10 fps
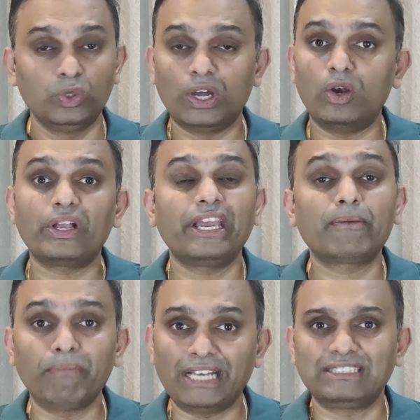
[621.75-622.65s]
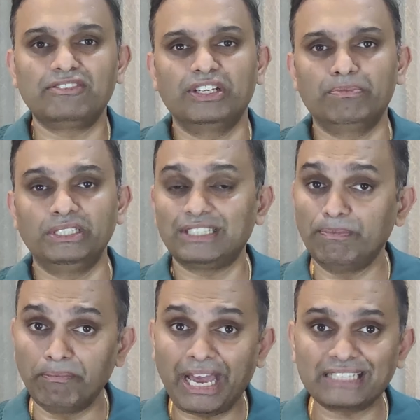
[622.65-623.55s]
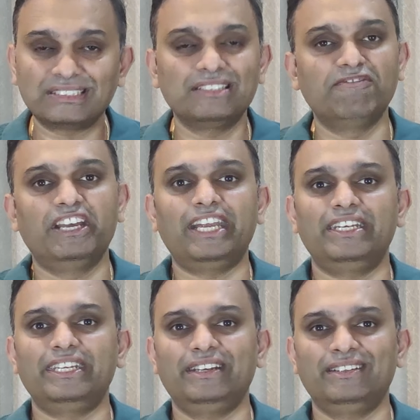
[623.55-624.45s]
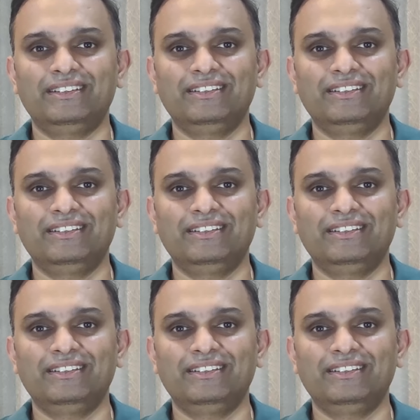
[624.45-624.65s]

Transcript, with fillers: you are looking at massive numbers and massive variety,